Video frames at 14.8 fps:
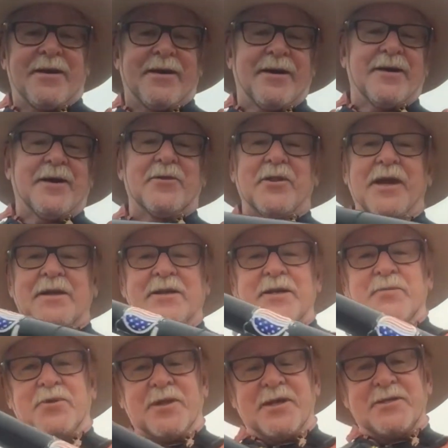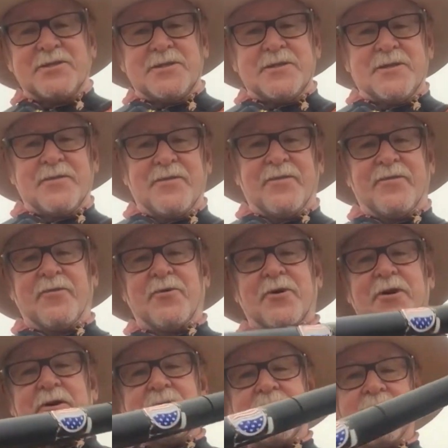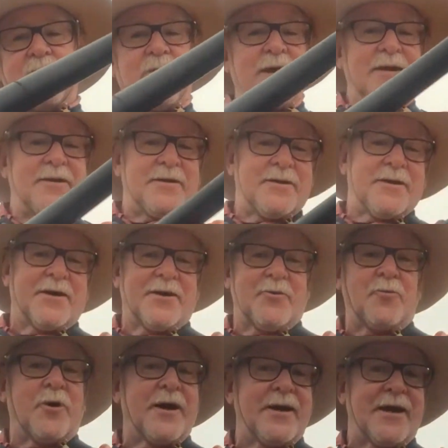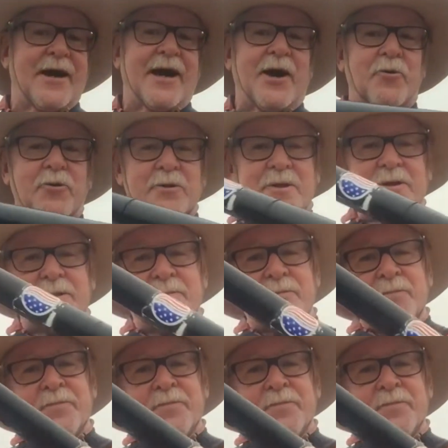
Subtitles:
a landing place for the great white owl,